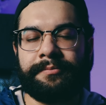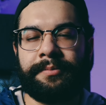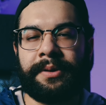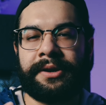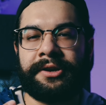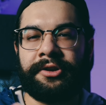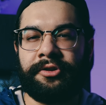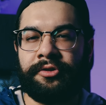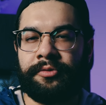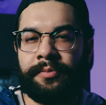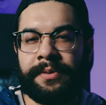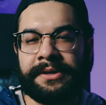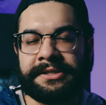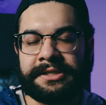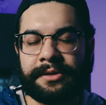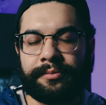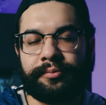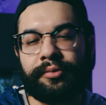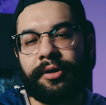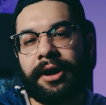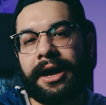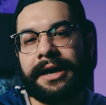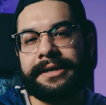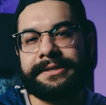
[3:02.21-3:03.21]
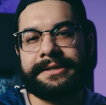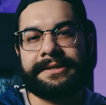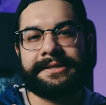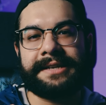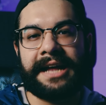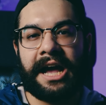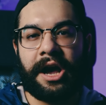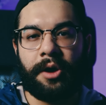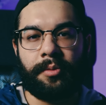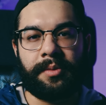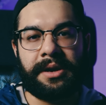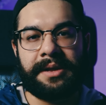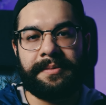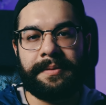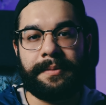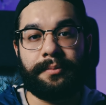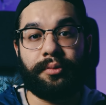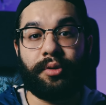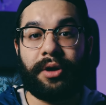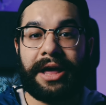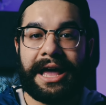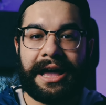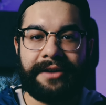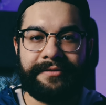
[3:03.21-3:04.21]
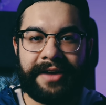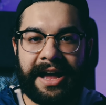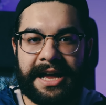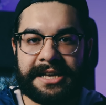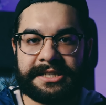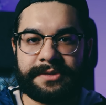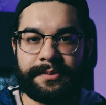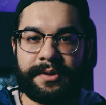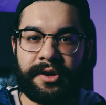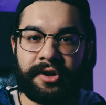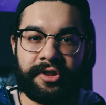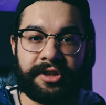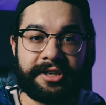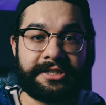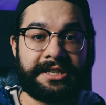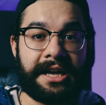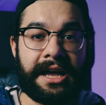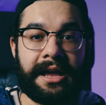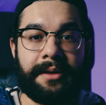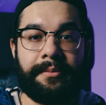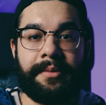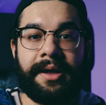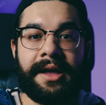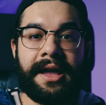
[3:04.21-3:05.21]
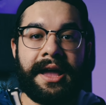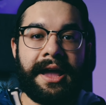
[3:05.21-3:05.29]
but you'd be surprised as to how many people I have asked me all the time,